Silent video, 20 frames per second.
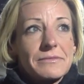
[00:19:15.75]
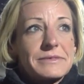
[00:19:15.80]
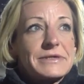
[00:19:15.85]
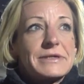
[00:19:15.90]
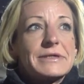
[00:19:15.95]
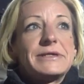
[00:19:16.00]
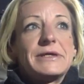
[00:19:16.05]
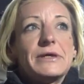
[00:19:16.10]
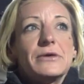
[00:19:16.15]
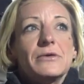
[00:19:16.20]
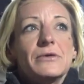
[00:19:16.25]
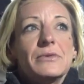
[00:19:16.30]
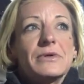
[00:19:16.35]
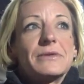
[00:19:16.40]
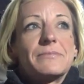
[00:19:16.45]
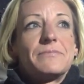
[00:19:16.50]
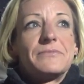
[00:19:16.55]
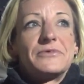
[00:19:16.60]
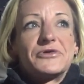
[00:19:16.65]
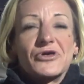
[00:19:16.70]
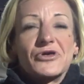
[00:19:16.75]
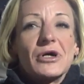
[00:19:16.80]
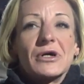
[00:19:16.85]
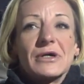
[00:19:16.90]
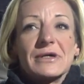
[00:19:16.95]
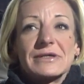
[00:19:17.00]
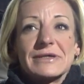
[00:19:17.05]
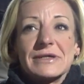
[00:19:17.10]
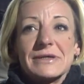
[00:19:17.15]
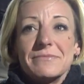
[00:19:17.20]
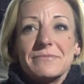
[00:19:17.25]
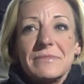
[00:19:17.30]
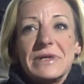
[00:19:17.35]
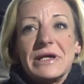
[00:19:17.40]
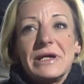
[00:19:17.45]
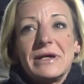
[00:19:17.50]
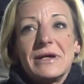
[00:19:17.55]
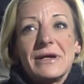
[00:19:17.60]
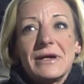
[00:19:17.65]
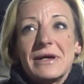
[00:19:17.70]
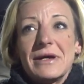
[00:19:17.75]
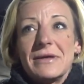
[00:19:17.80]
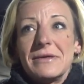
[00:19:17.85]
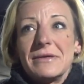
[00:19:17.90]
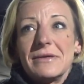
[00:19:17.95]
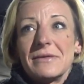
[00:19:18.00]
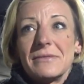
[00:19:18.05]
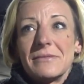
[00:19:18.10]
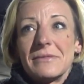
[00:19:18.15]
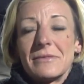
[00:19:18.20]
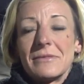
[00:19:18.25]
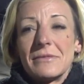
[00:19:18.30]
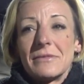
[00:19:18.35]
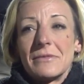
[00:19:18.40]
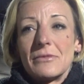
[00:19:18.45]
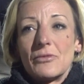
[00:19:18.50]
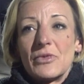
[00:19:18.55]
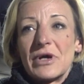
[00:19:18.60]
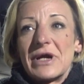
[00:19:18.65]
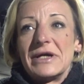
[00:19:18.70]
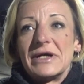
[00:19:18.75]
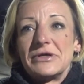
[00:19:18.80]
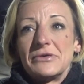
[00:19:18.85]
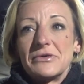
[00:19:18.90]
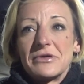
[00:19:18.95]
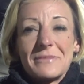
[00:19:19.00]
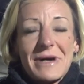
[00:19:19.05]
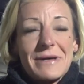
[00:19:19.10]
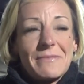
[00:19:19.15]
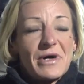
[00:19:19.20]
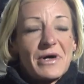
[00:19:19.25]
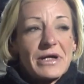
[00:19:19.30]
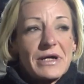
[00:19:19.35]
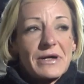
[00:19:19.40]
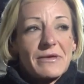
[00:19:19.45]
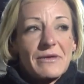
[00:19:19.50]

to do with drugs and me and what I do with my money.